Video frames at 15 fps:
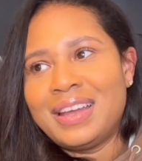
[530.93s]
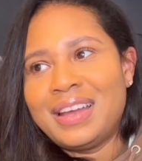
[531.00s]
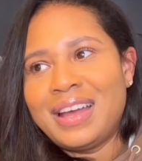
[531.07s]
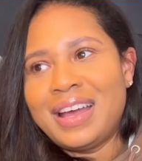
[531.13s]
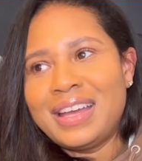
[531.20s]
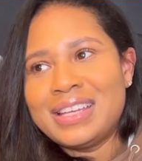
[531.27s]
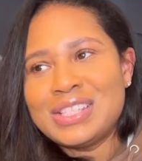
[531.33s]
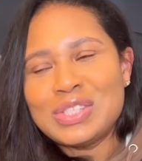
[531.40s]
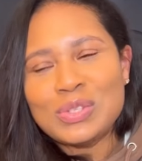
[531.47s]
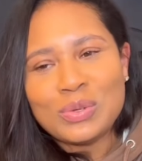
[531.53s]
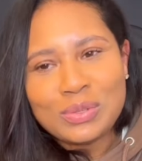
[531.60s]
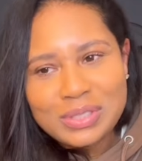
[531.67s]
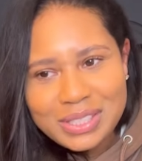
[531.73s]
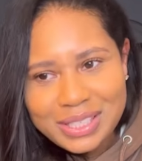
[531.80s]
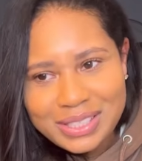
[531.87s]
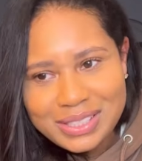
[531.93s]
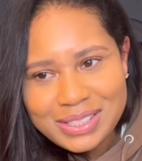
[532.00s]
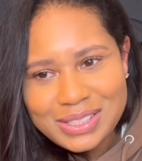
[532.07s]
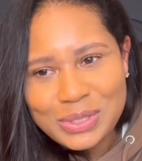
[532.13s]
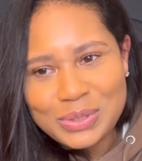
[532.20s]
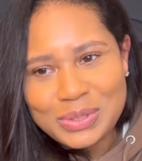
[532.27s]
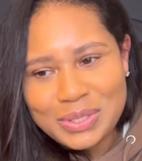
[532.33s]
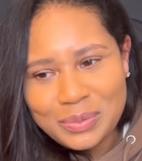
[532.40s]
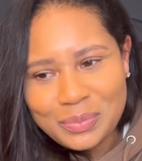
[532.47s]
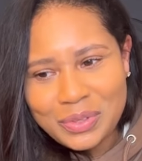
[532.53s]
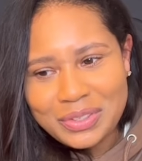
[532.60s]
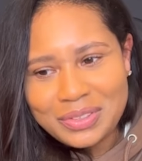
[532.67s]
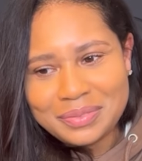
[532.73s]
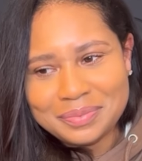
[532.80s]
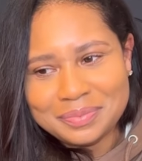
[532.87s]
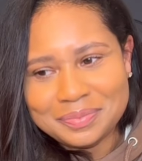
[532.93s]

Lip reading: I sold it to someone.